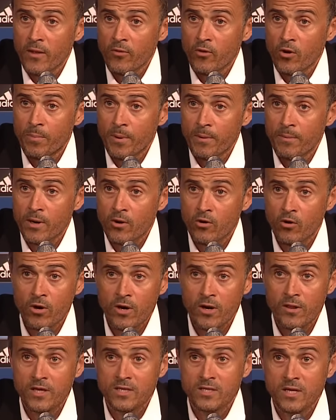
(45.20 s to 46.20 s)
We were waiting
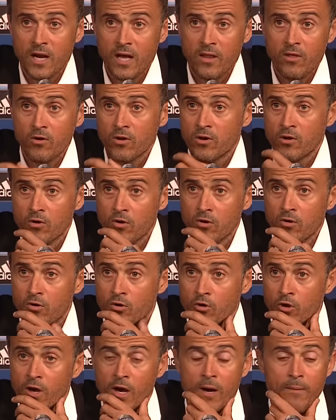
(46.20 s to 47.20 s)
for the first
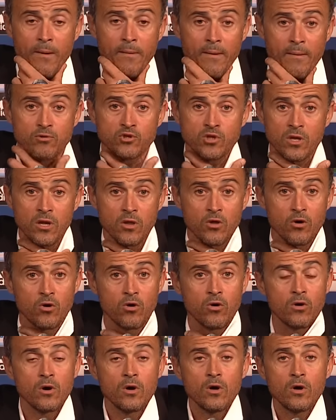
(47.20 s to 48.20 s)
corner on that side.
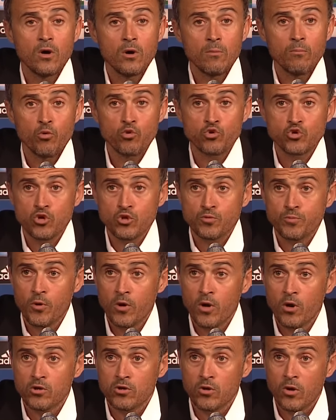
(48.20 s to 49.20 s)
We had lots of
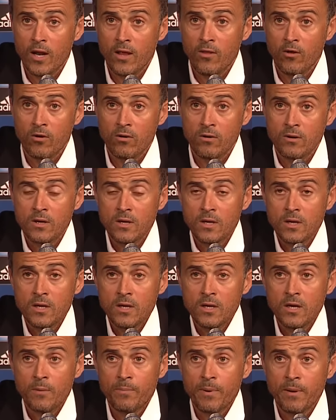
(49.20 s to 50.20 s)
corners on the other side,
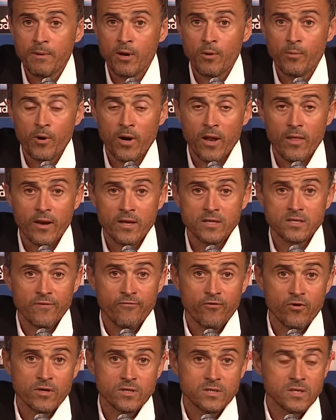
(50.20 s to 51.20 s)
and the first on the
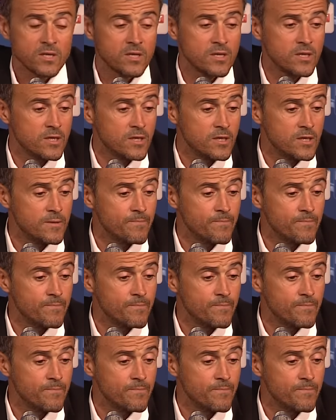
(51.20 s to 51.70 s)
right-hand side.